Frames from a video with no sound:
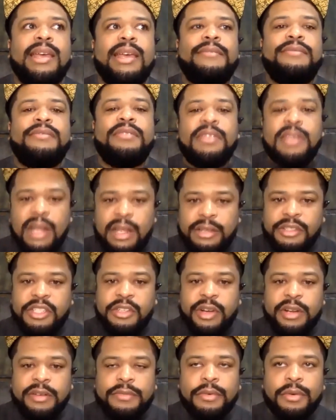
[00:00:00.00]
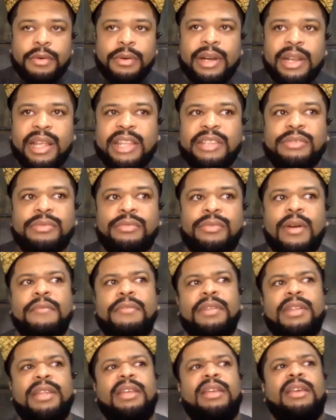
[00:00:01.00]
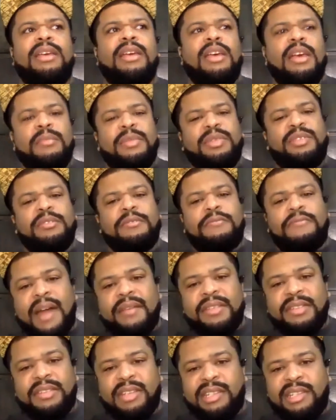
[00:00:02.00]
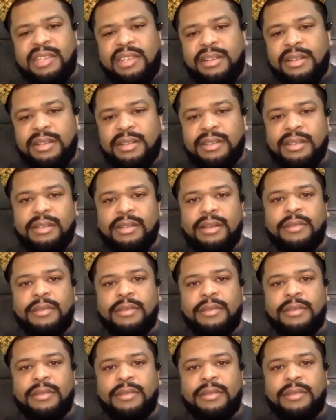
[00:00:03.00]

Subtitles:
if done straightforward, it's roughly between 5 to 6 years of